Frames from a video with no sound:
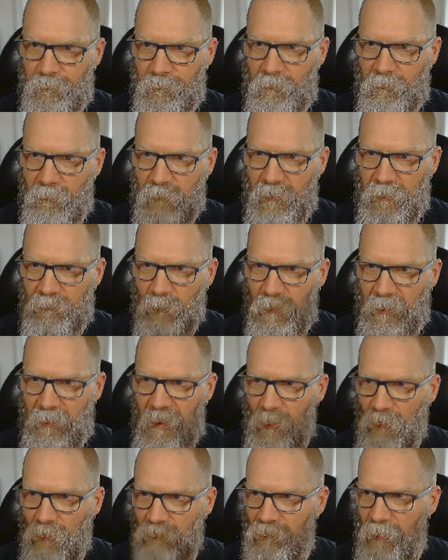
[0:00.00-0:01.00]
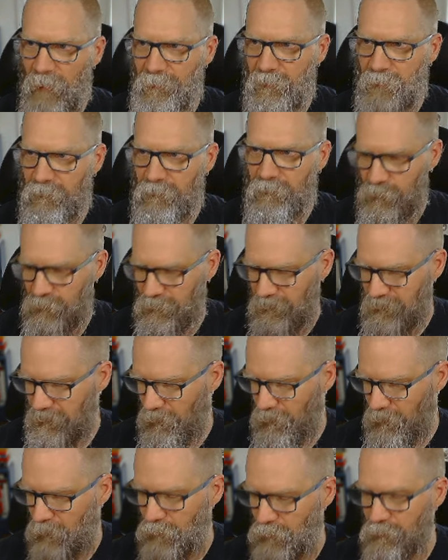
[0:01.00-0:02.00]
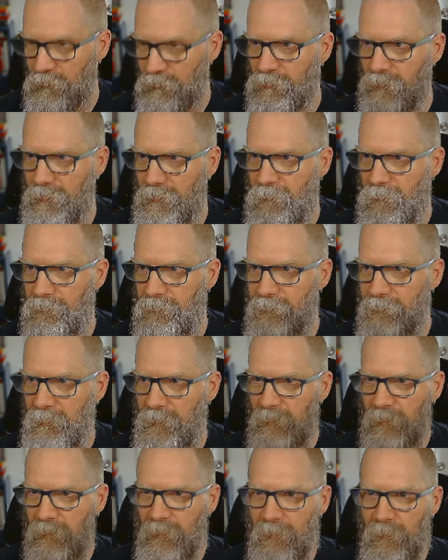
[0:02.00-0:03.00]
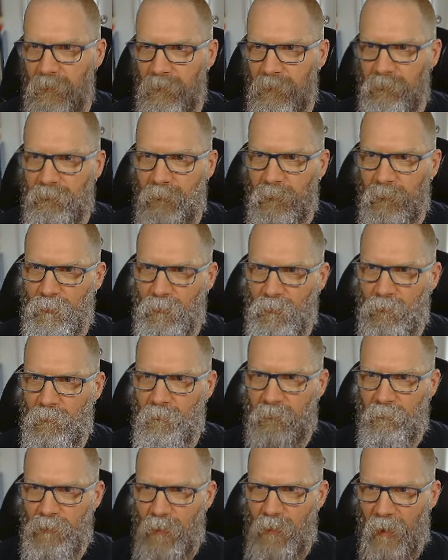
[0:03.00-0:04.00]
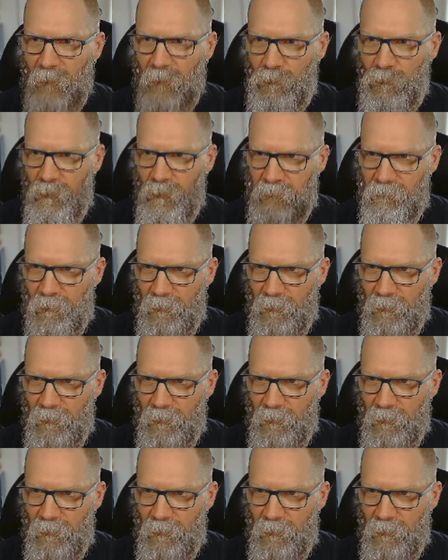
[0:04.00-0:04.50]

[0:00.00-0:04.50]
Because right now I've got this completely hard-coded, so not really very